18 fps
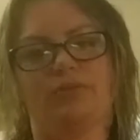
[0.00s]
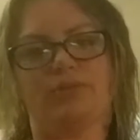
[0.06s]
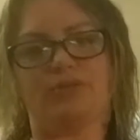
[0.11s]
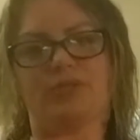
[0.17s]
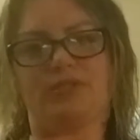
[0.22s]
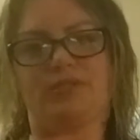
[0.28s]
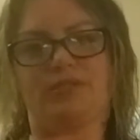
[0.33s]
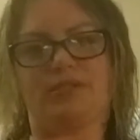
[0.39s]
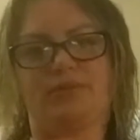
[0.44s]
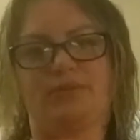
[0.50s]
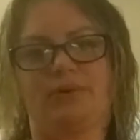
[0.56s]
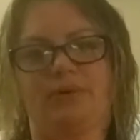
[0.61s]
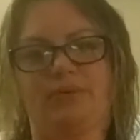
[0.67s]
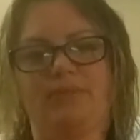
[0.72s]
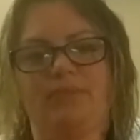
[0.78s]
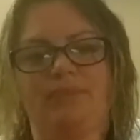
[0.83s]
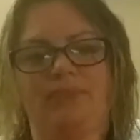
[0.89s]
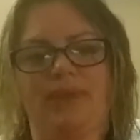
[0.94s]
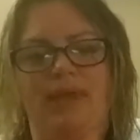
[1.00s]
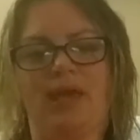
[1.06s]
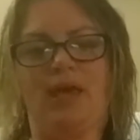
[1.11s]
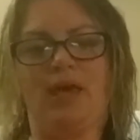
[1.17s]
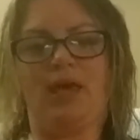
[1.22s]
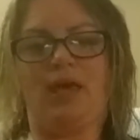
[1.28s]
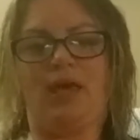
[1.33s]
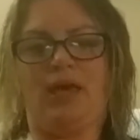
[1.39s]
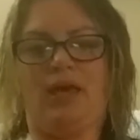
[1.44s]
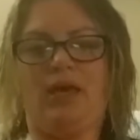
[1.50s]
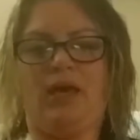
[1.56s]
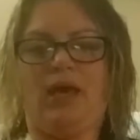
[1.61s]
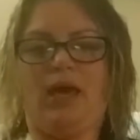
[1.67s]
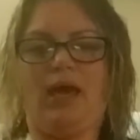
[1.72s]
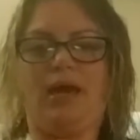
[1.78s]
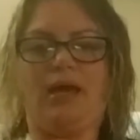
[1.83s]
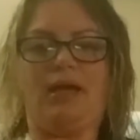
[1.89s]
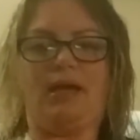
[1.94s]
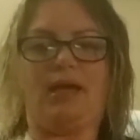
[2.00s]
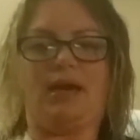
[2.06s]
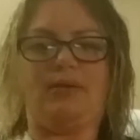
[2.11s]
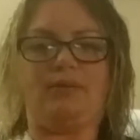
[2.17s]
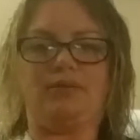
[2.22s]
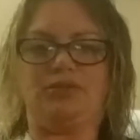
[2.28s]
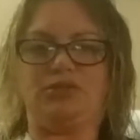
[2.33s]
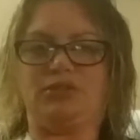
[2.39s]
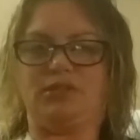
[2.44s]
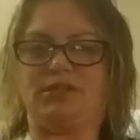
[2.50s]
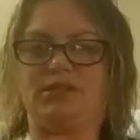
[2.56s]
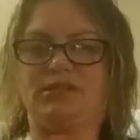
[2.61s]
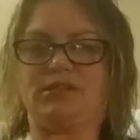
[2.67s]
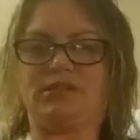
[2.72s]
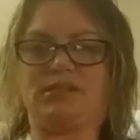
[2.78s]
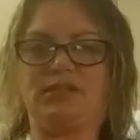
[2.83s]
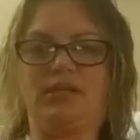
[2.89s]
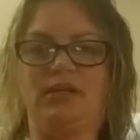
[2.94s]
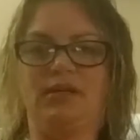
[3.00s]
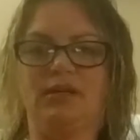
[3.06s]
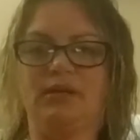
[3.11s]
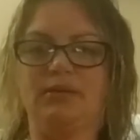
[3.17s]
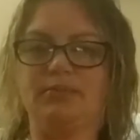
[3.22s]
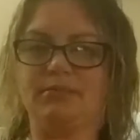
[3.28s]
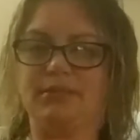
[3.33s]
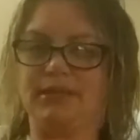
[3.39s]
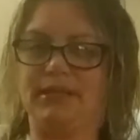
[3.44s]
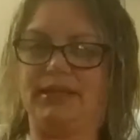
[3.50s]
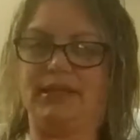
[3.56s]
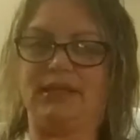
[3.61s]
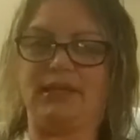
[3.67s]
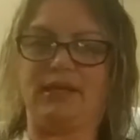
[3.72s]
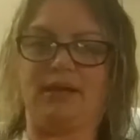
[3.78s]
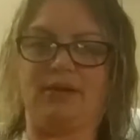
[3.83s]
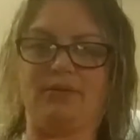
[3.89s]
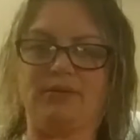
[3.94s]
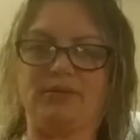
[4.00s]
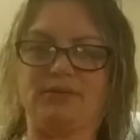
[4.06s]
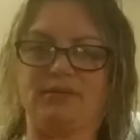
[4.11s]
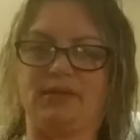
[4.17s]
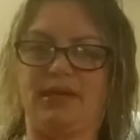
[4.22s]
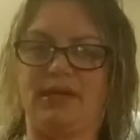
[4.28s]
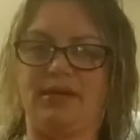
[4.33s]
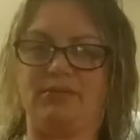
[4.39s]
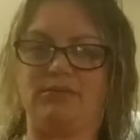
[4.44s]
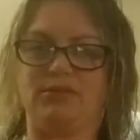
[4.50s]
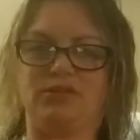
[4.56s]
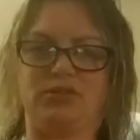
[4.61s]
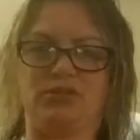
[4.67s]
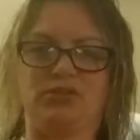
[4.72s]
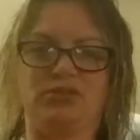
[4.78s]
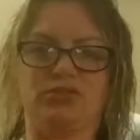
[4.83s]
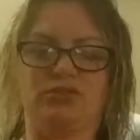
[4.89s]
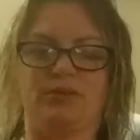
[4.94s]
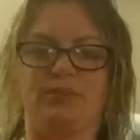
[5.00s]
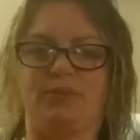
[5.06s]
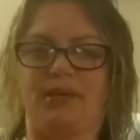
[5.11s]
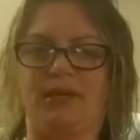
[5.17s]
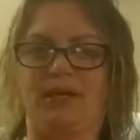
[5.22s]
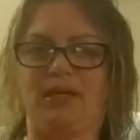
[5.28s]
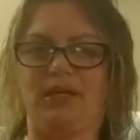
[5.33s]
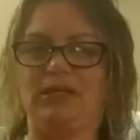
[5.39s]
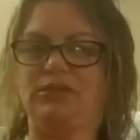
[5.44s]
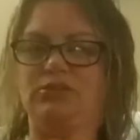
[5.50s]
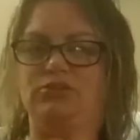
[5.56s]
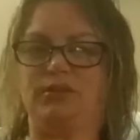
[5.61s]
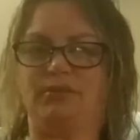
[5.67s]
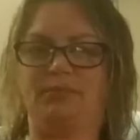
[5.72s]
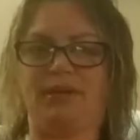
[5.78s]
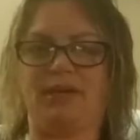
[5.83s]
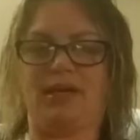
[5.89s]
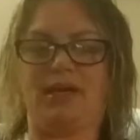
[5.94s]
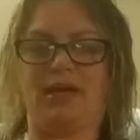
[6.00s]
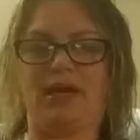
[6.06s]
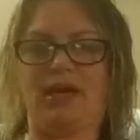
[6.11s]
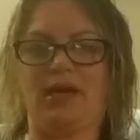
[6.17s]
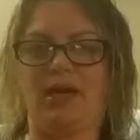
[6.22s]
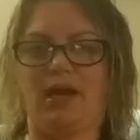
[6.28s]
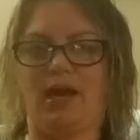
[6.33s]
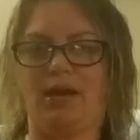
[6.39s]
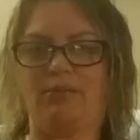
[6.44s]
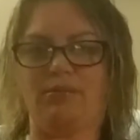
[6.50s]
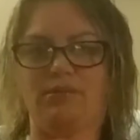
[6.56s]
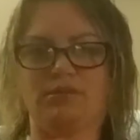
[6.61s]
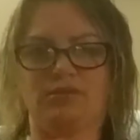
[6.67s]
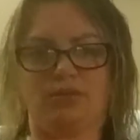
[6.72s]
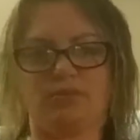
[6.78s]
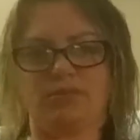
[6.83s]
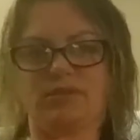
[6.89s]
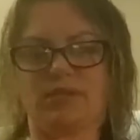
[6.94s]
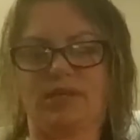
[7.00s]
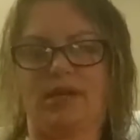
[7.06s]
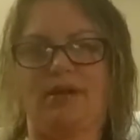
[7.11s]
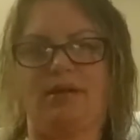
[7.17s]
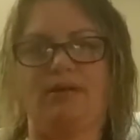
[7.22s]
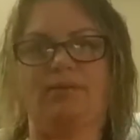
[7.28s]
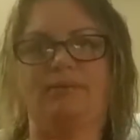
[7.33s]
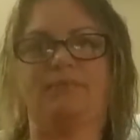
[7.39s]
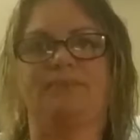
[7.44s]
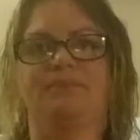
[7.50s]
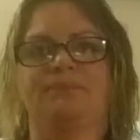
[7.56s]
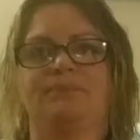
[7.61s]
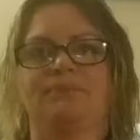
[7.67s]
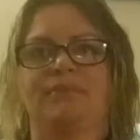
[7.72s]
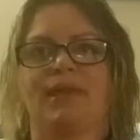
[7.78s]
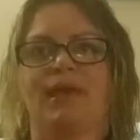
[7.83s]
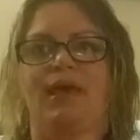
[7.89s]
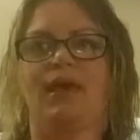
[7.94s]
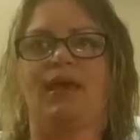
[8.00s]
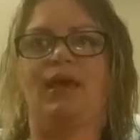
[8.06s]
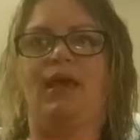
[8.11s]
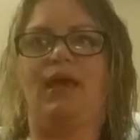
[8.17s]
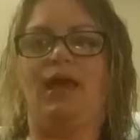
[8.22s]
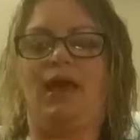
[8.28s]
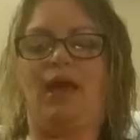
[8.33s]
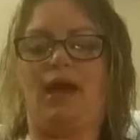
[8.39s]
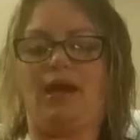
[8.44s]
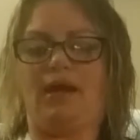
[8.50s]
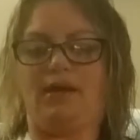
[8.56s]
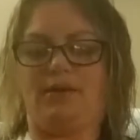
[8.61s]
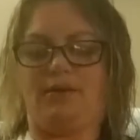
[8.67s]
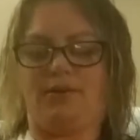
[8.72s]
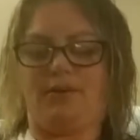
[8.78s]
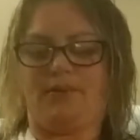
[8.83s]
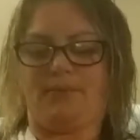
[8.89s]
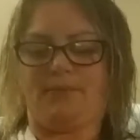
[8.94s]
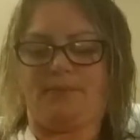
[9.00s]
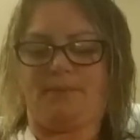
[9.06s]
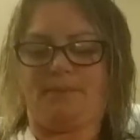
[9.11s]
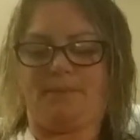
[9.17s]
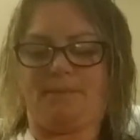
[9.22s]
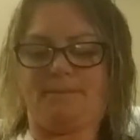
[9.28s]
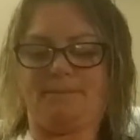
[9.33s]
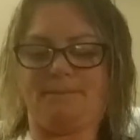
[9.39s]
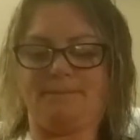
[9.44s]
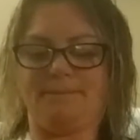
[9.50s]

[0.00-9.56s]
emergency room, and I was just bleeding. I was like, it was just dripping and dripping, and I was so scared. And